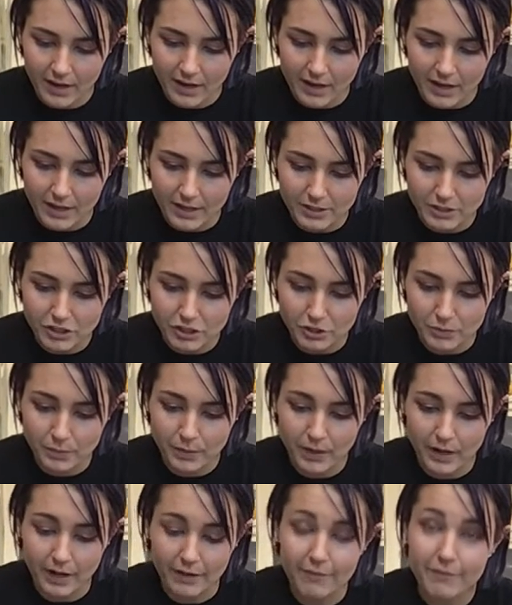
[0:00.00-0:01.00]
is just
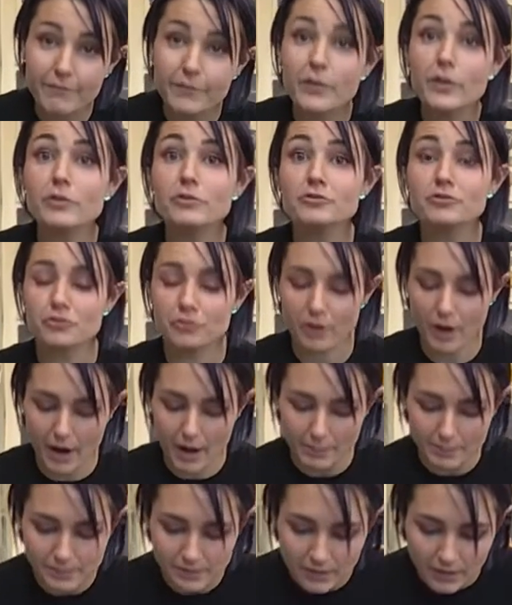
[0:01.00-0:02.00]
put a few
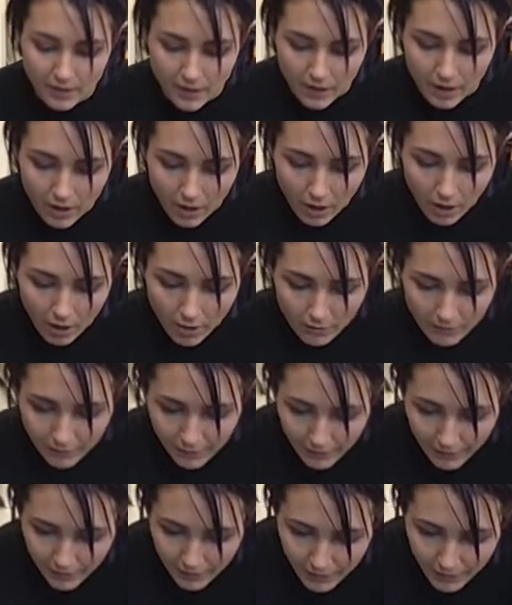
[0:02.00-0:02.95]
drops over